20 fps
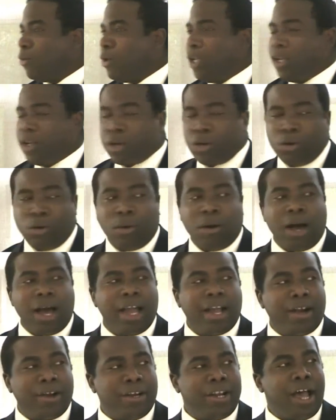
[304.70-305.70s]
We
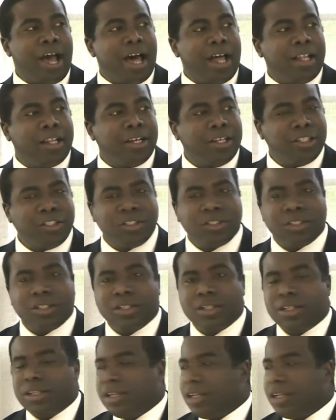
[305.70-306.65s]
acquire knowledge